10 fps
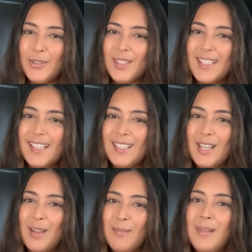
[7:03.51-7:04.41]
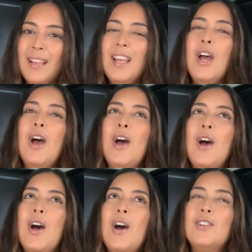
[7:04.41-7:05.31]
estate team
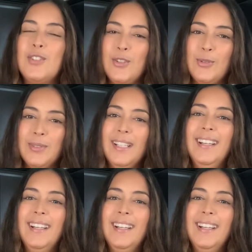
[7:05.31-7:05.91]
soon.